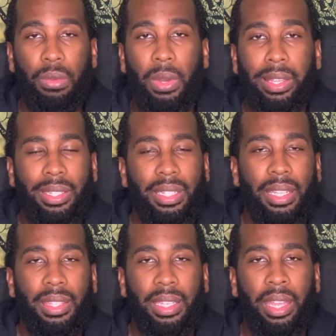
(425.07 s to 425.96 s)
ways to
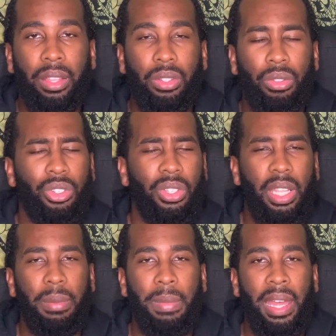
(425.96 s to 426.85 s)
get the answer, just
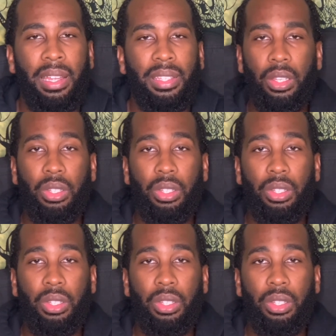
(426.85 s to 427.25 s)
like math.